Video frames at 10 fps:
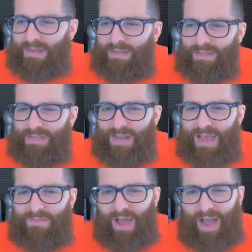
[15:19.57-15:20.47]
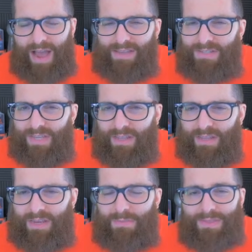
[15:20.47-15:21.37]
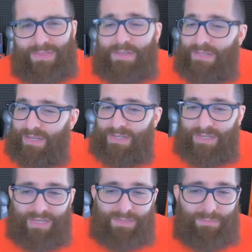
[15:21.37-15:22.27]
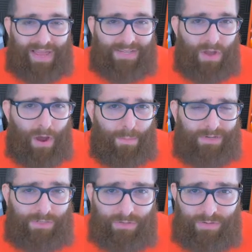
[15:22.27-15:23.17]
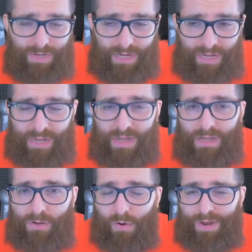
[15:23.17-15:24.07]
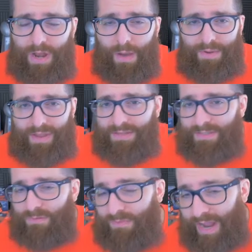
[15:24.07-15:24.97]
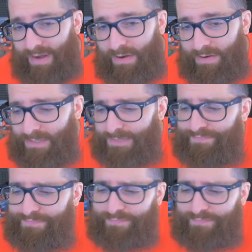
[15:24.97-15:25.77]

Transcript: doesn't have a high ceiling, but this is his best opportunity going up against the Raiders.